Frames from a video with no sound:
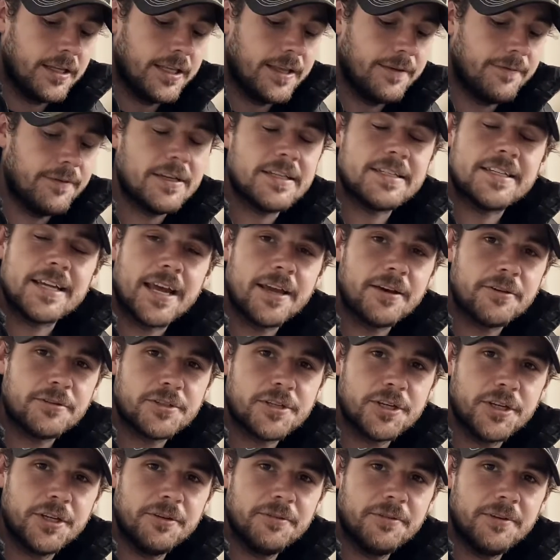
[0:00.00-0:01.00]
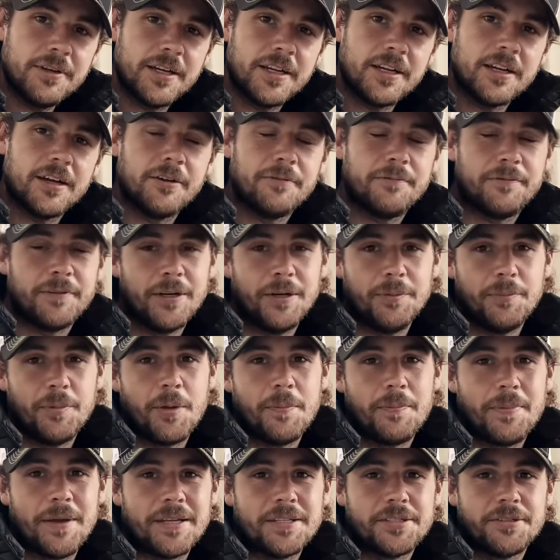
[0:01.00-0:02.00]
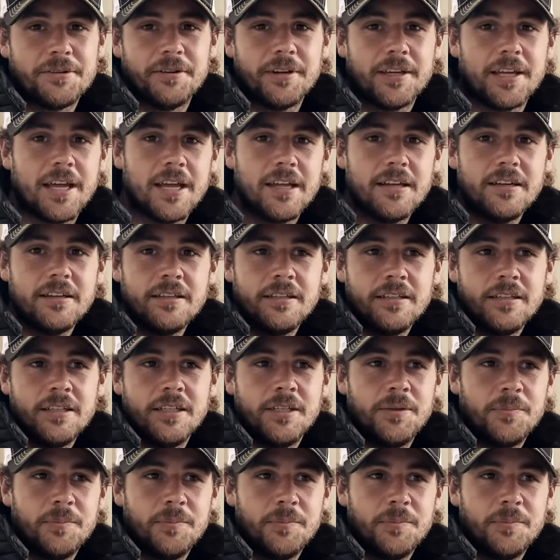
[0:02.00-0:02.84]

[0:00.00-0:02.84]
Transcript: Give it a day or two and I'll feel a bit better again.